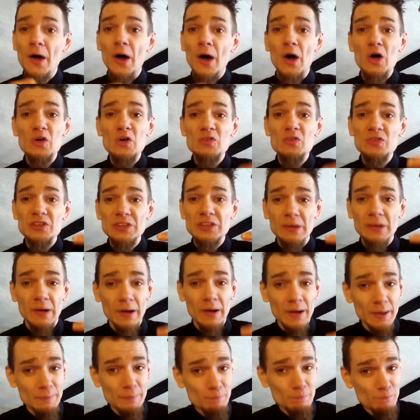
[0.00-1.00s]
over
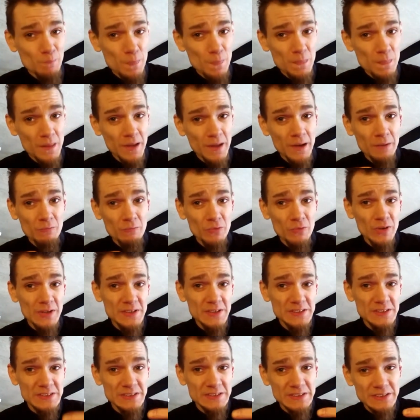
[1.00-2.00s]
time it
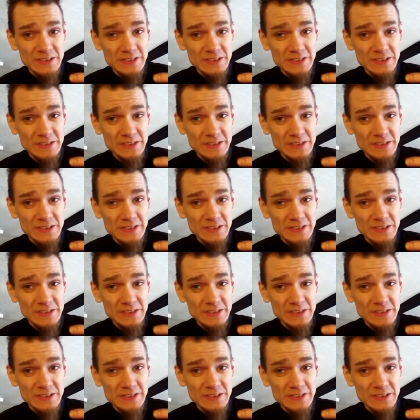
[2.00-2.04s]
releases